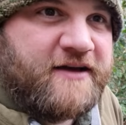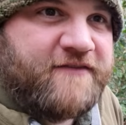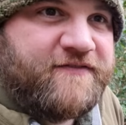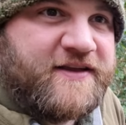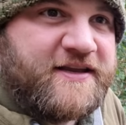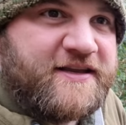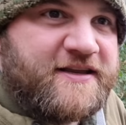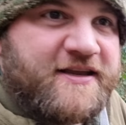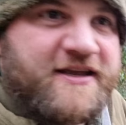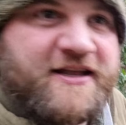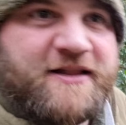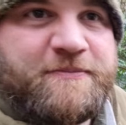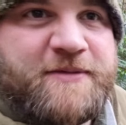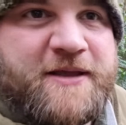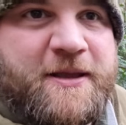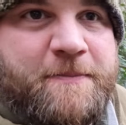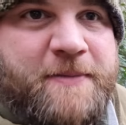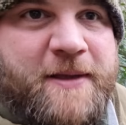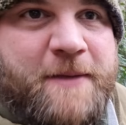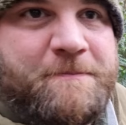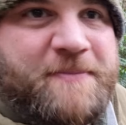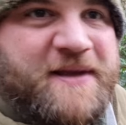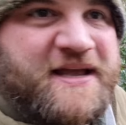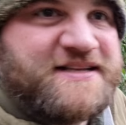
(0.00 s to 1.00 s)
I think it'll be a
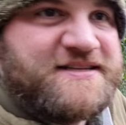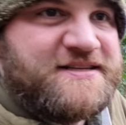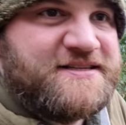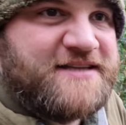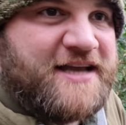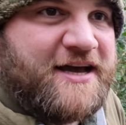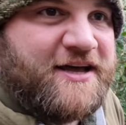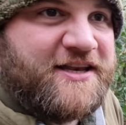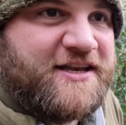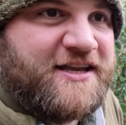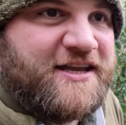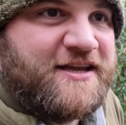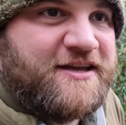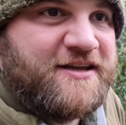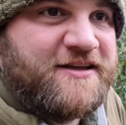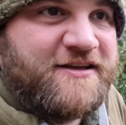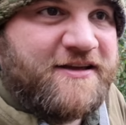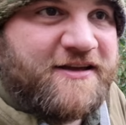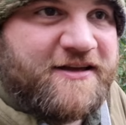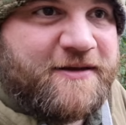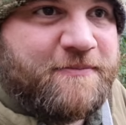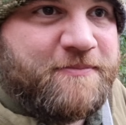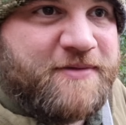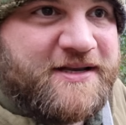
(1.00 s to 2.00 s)
bit better down there.
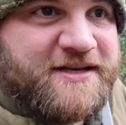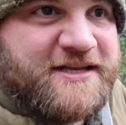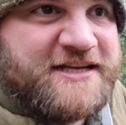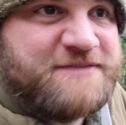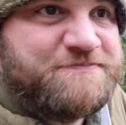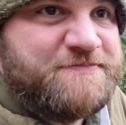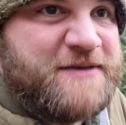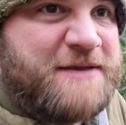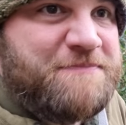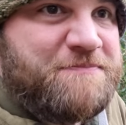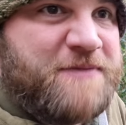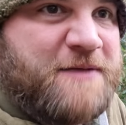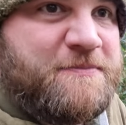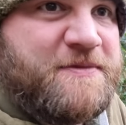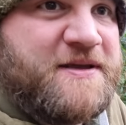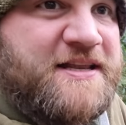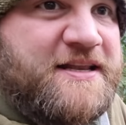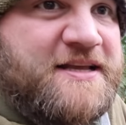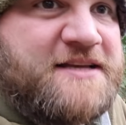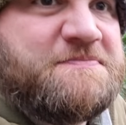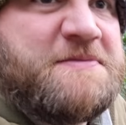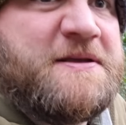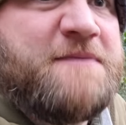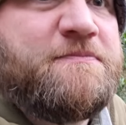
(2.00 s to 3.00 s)
By less people, I mean
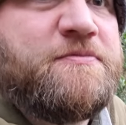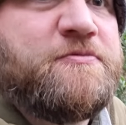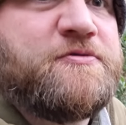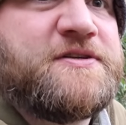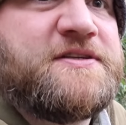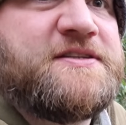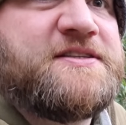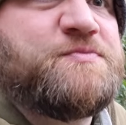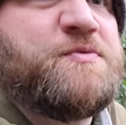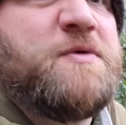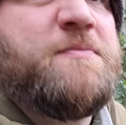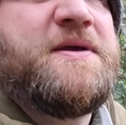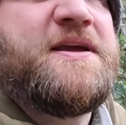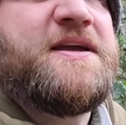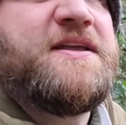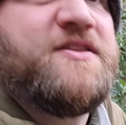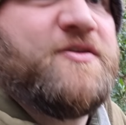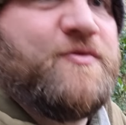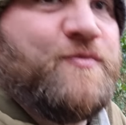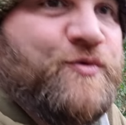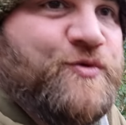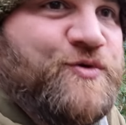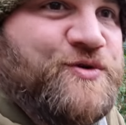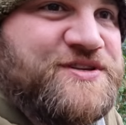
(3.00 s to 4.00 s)
less people swimming in
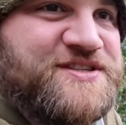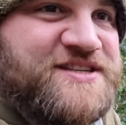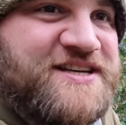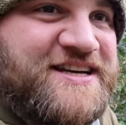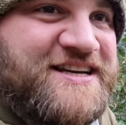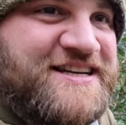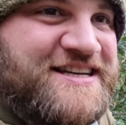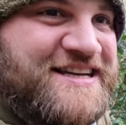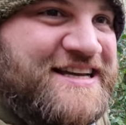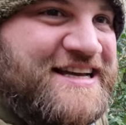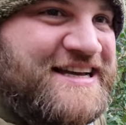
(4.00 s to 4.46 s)
the water.